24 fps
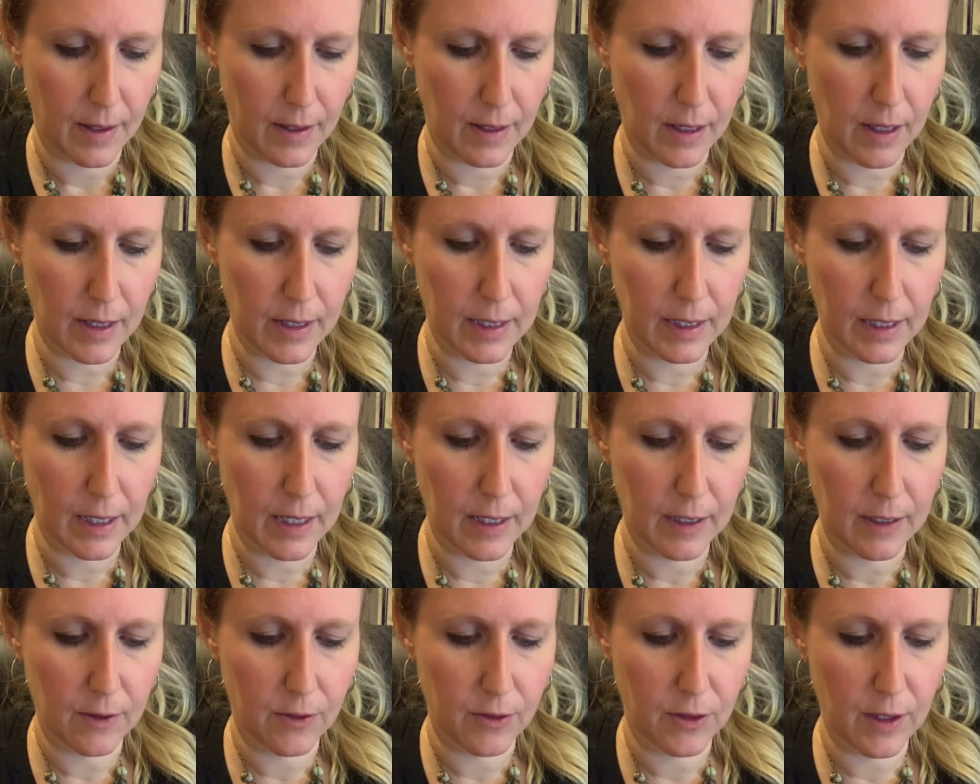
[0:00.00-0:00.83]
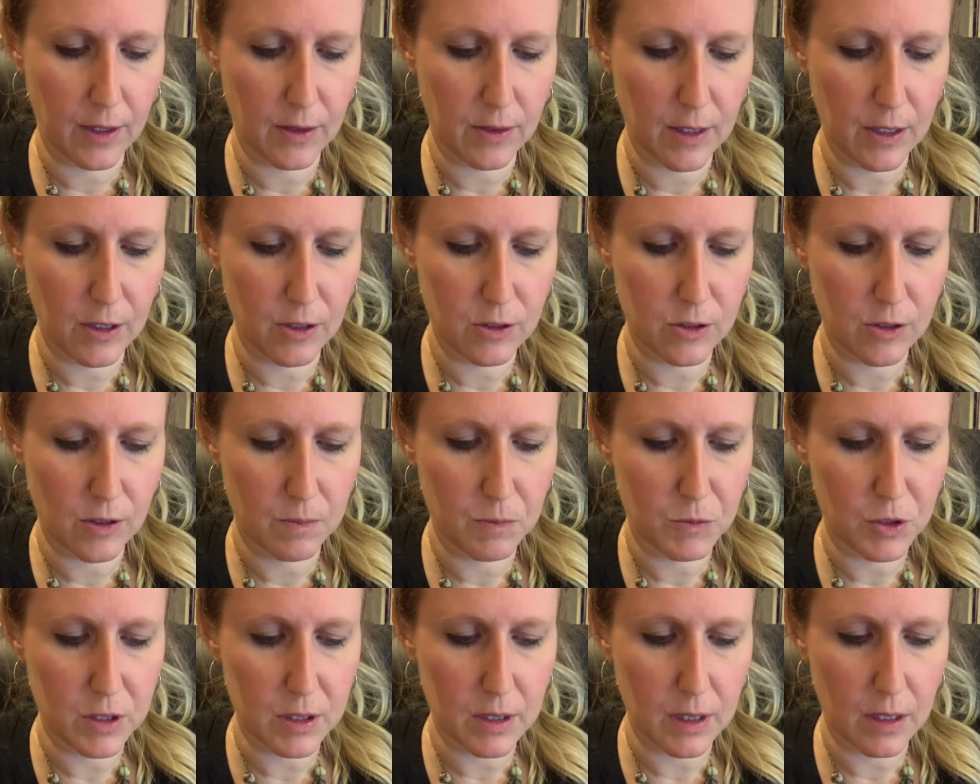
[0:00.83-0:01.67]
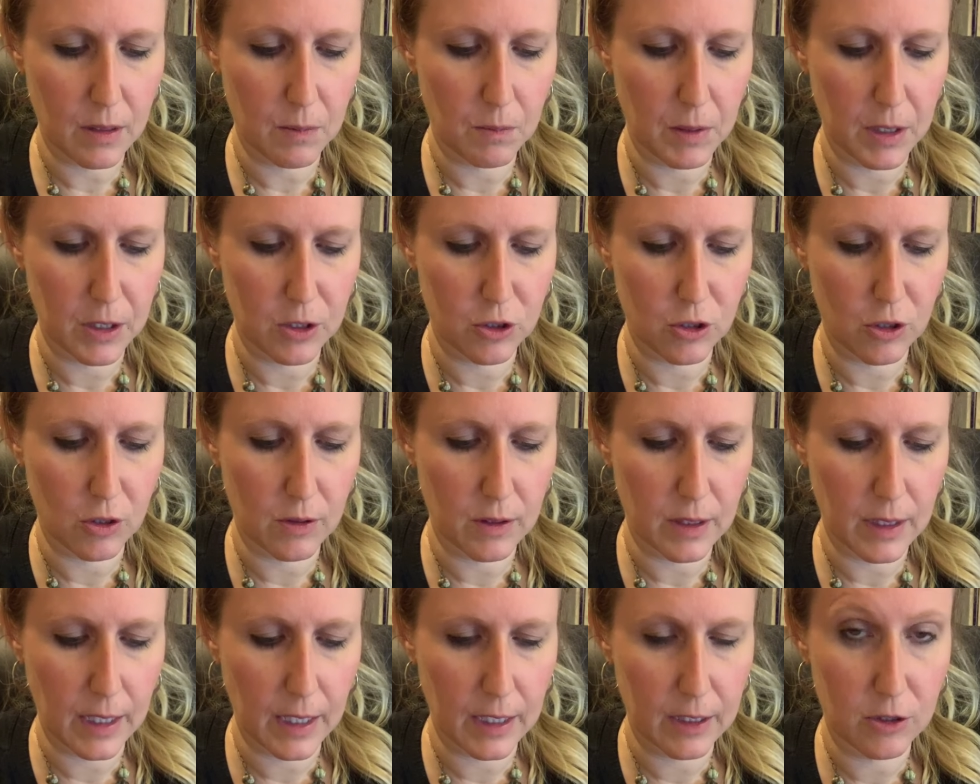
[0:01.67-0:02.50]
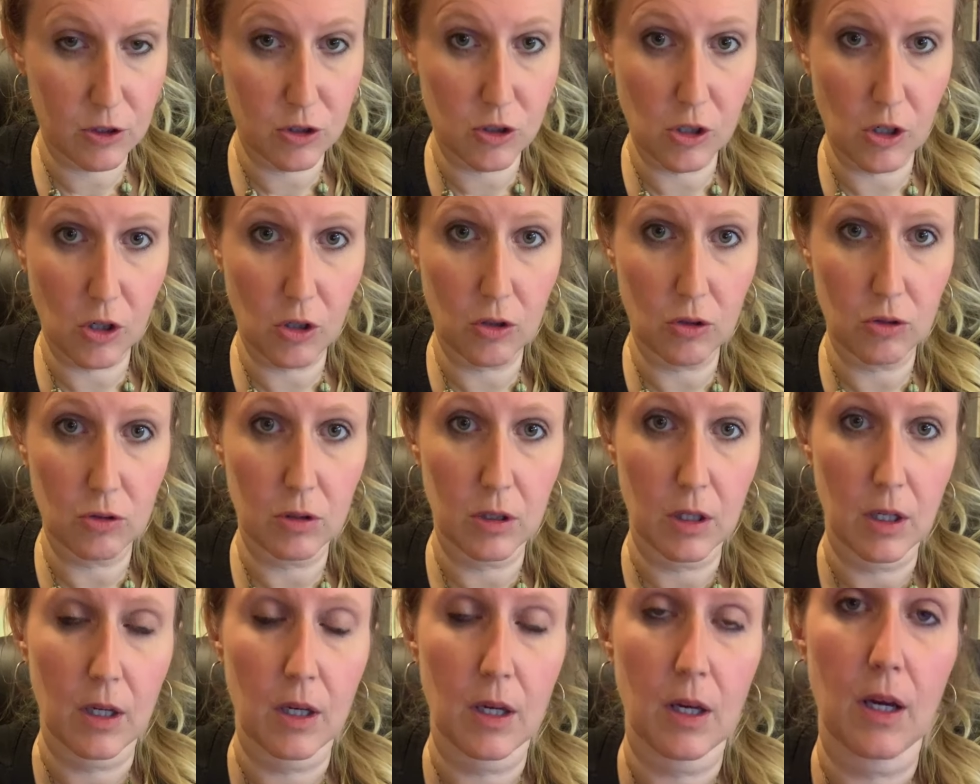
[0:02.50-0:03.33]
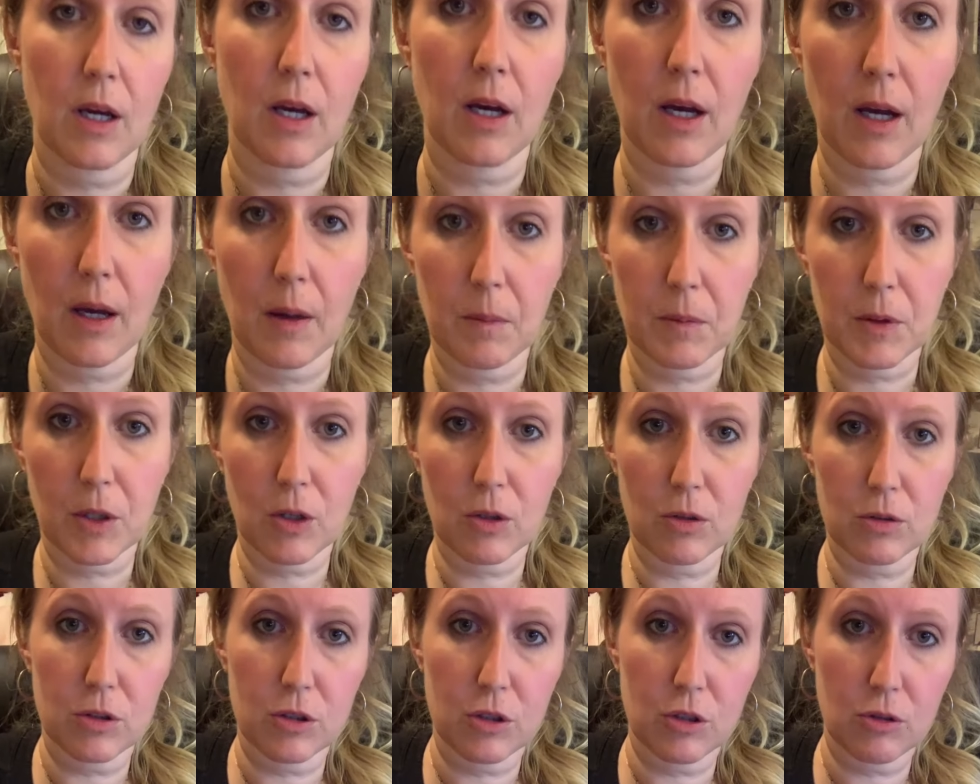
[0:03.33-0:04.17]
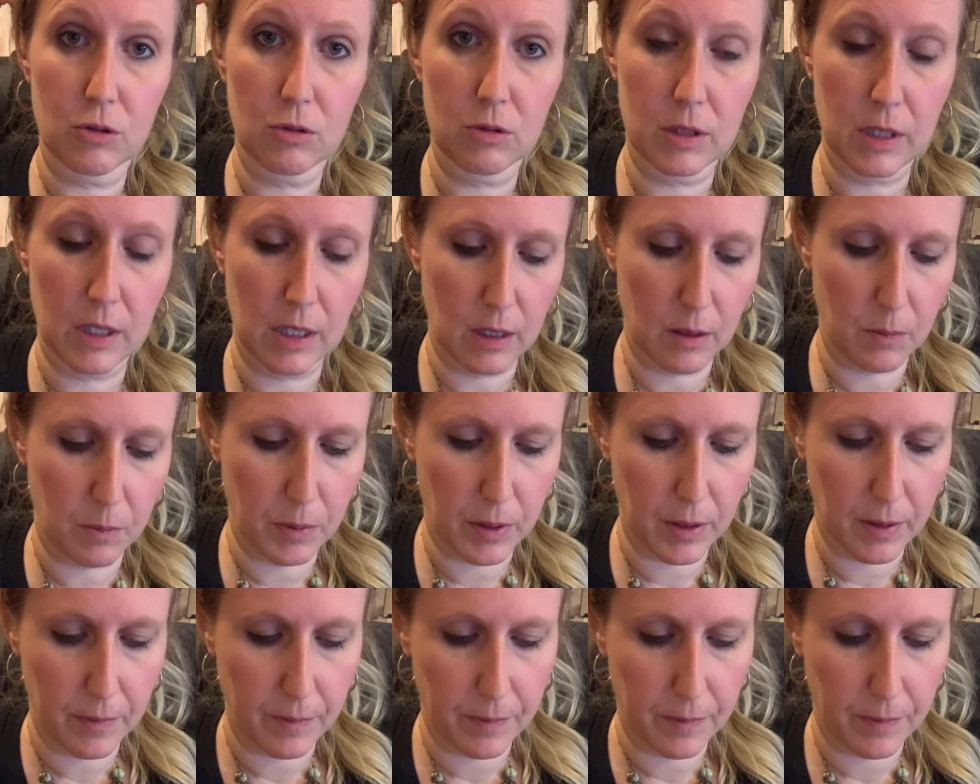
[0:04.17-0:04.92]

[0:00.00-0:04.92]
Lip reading: Got it kind of thin there, so I'm just going to make sure that I don't go too deep.